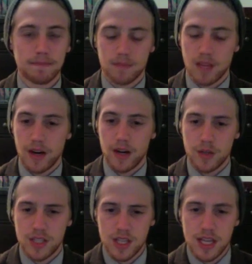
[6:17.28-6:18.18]
I don't know.
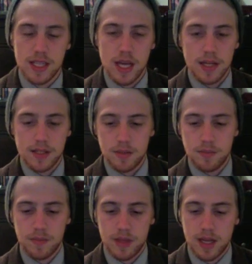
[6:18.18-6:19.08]
It's got
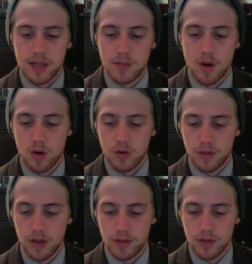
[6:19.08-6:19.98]
some harder
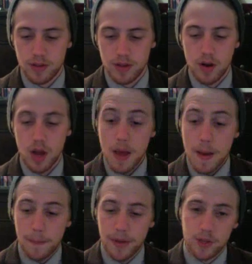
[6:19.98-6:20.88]
flavors in there.
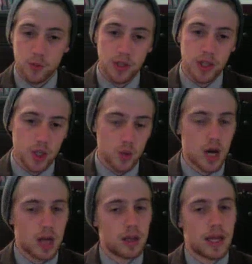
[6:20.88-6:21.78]
But it's really good. You
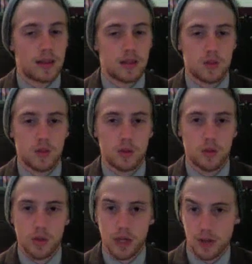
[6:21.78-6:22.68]
gotta like this one
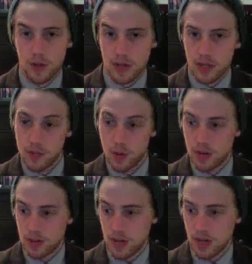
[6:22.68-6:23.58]
right though, because I smoked
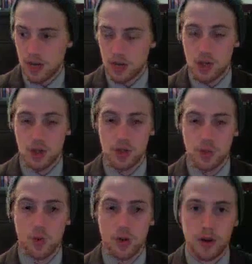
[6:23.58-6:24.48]
this in a church
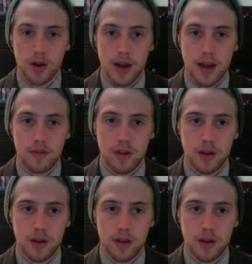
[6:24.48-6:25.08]
warden. I have